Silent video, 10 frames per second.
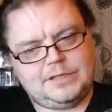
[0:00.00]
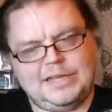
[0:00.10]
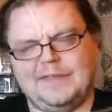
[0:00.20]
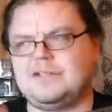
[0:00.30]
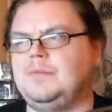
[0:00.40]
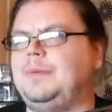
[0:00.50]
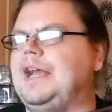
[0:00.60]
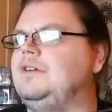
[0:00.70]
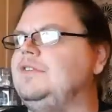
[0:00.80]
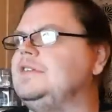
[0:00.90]
Yeah, there's no
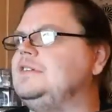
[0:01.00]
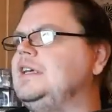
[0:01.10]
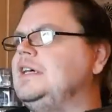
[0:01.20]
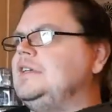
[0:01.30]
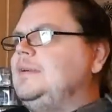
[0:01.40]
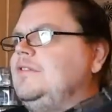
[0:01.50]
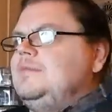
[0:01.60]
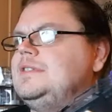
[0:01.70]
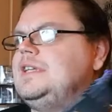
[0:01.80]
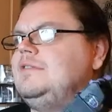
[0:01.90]
bio on this guy, apart
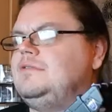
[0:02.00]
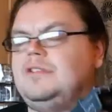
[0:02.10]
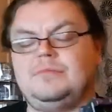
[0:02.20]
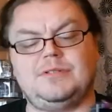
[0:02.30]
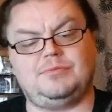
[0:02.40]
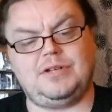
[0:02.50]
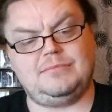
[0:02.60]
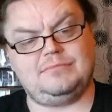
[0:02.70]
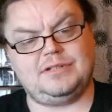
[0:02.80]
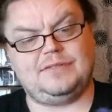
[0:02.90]
from he's an evil Rodimus
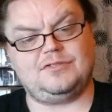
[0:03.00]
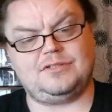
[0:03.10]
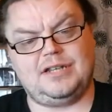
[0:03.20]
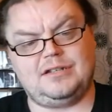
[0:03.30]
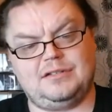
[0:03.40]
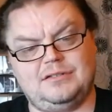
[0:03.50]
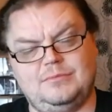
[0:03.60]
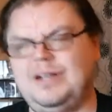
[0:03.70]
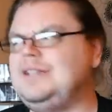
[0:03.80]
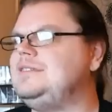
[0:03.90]
Prime, that I've just said.
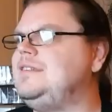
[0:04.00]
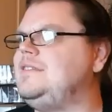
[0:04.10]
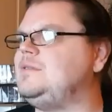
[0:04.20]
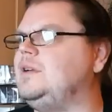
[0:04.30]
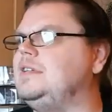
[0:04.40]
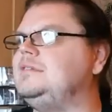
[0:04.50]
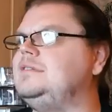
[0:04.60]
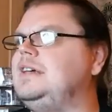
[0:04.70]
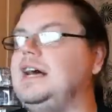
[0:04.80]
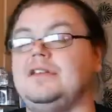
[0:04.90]
Why did I say that twice?
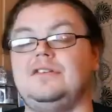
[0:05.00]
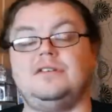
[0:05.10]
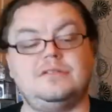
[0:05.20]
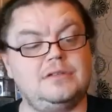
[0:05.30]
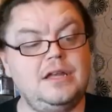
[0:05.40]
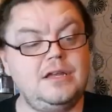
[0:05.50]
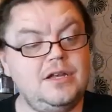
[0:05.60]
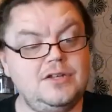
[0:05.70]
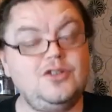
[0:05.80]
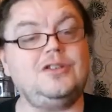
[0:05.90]
I don't know.
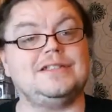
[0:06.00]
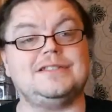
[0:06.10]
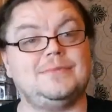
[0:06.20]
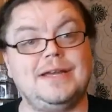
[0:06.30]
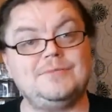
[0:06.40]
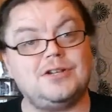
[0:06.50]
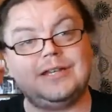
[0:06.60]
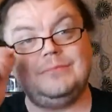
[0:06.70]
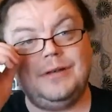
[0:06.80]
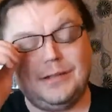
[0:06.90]
Don't listen to me, I'm
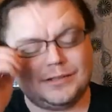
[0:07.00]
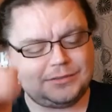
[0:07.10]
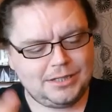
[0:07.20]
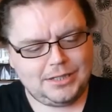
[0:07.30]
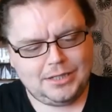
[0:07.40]
talking bollocks.